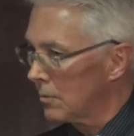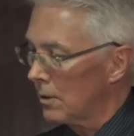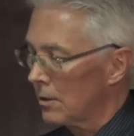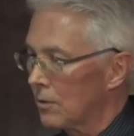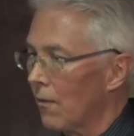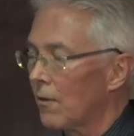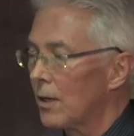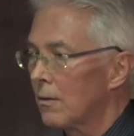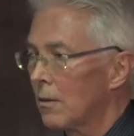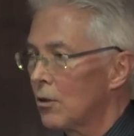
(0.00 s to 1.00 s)
it's a
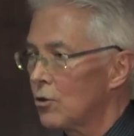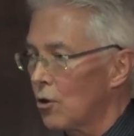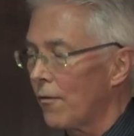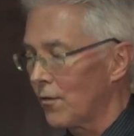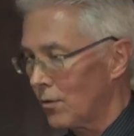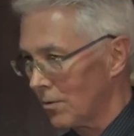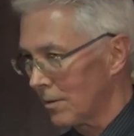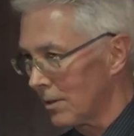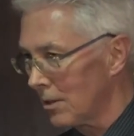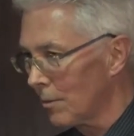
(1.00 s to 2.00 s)
very soft
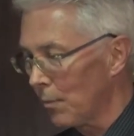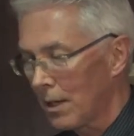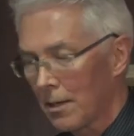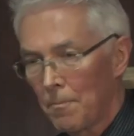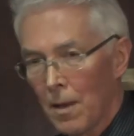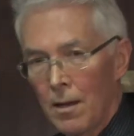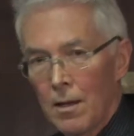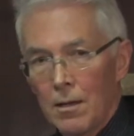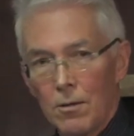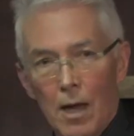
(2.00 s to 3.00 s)
discipline.
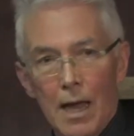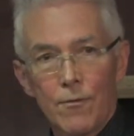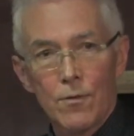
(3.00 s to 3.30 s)
You have